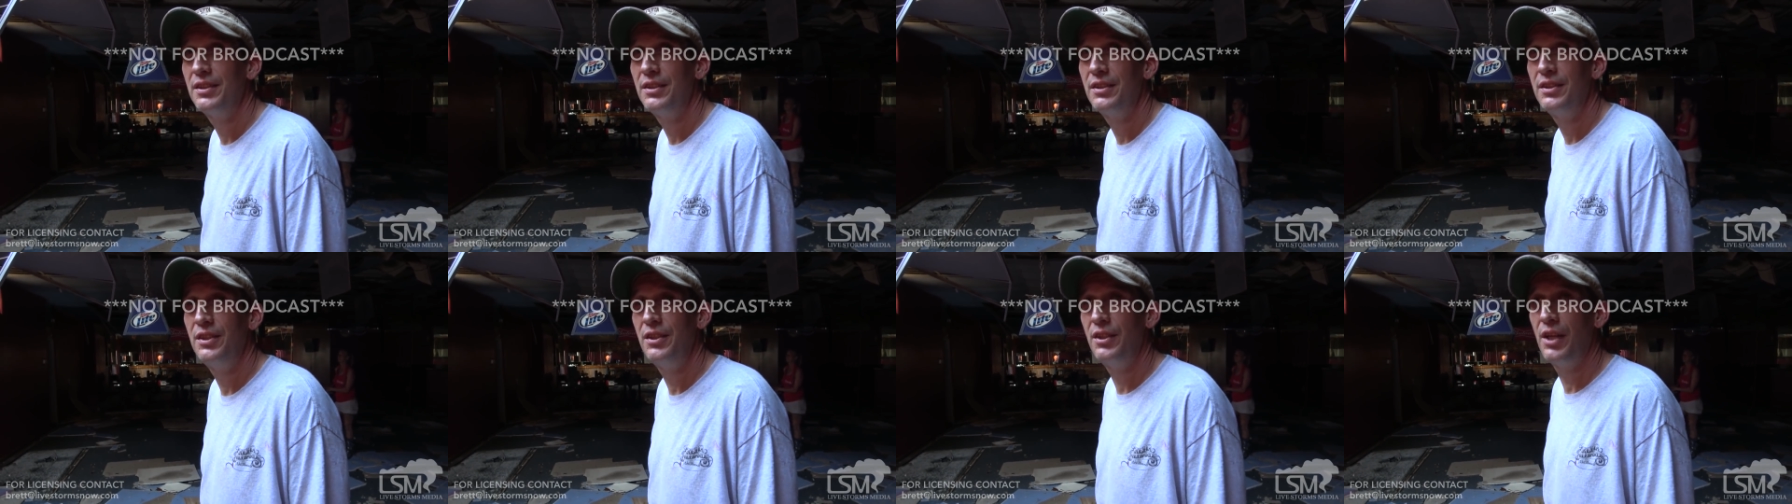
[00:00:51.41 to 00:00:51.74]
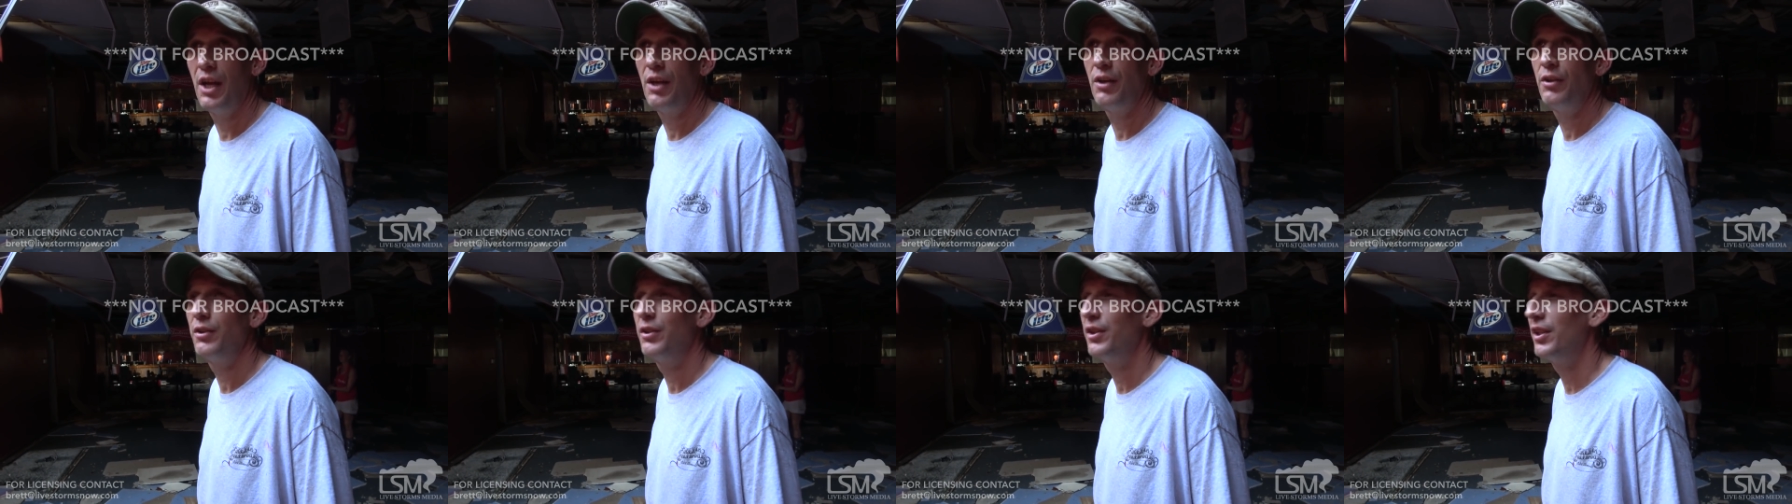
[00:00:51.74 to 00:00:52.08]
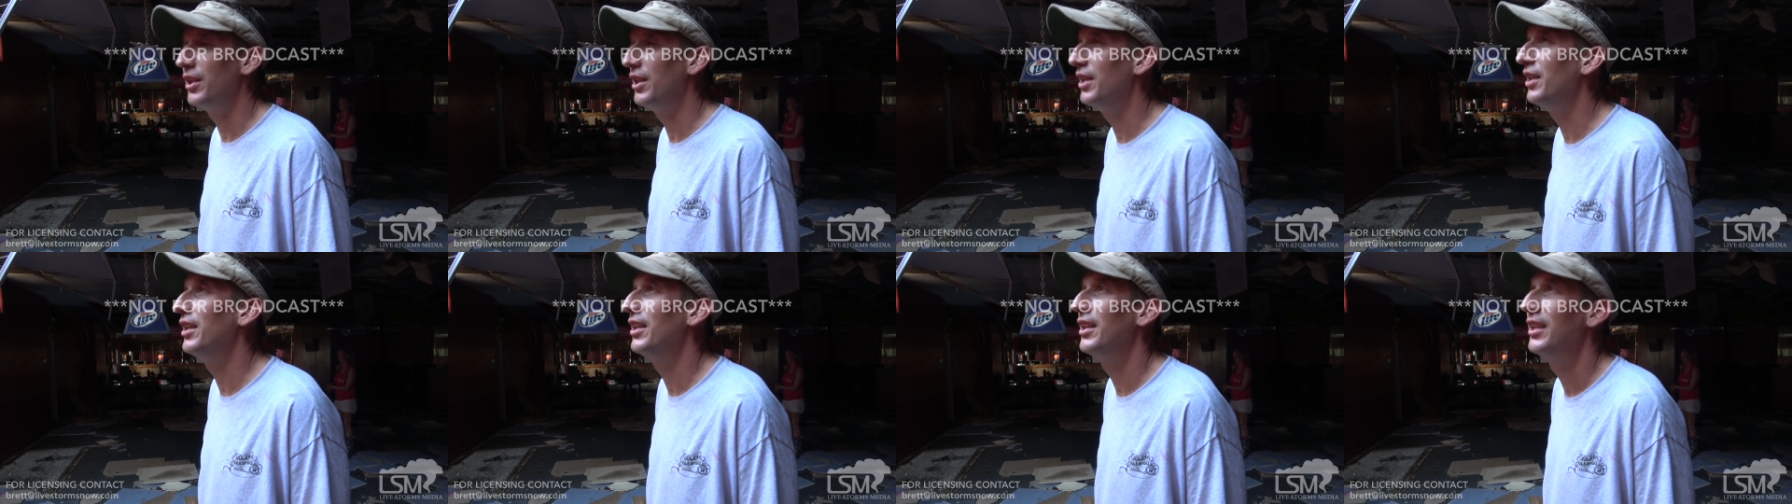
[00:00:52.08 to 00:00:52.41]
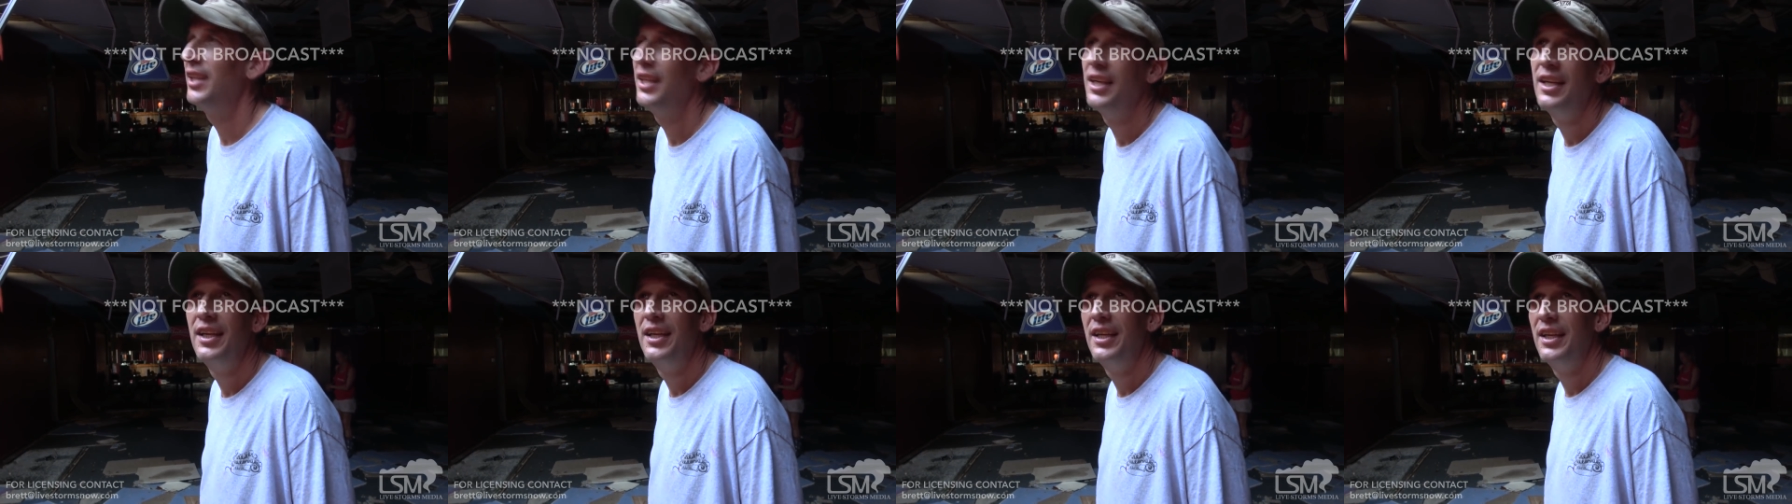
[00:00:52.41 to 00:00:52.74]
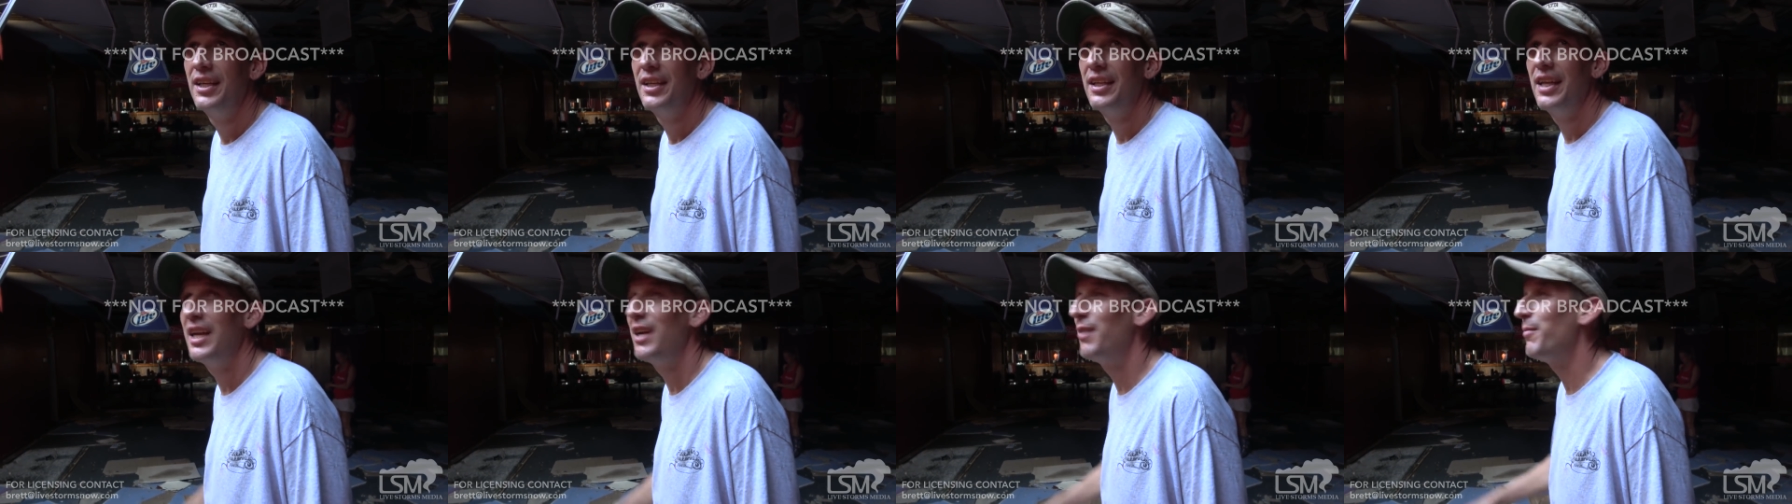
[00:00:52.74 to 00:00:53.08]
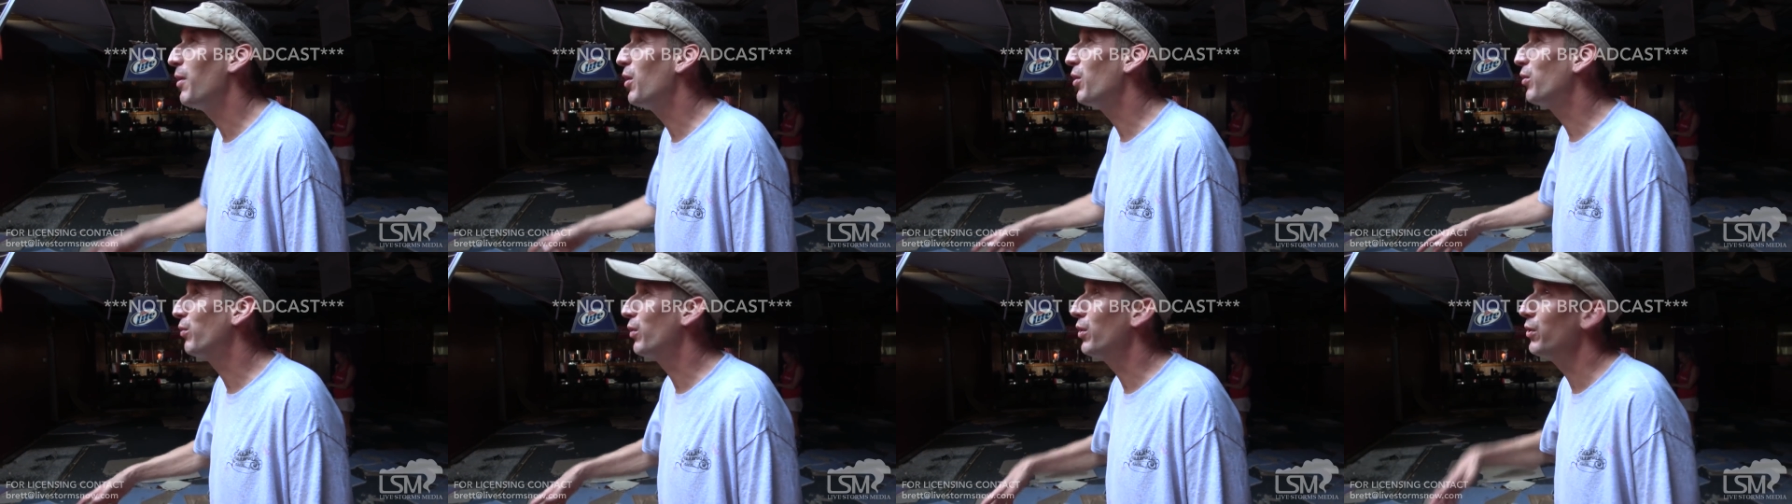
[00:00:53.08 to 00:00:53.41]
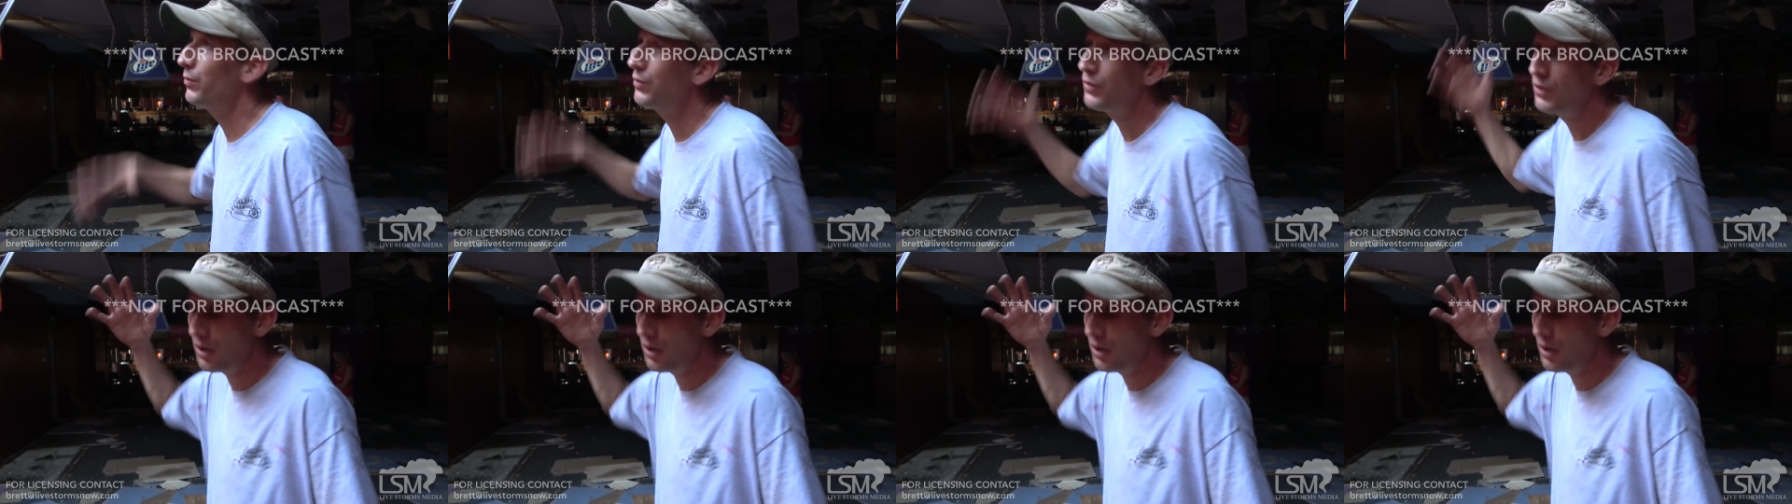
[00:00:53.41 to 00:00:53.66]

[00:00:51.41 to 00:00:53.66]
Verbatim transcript: you know, damn old roof